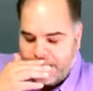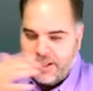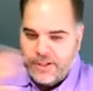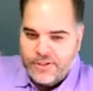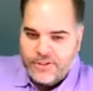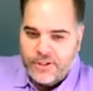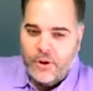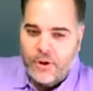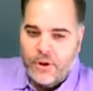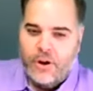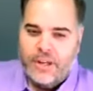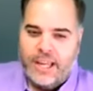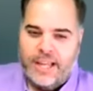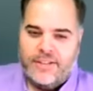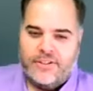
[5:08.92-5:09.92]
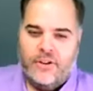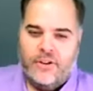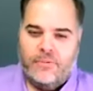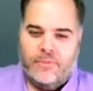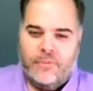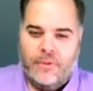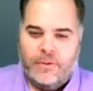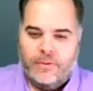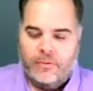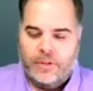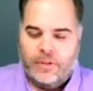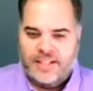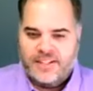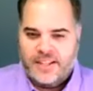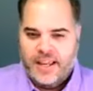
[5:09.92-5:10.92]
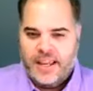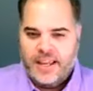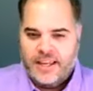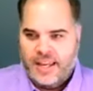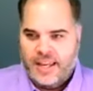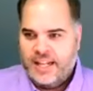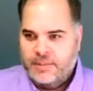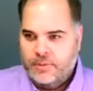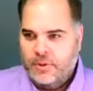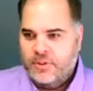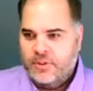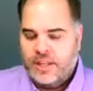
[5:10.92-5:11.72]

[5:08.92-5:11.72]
So when I say animals,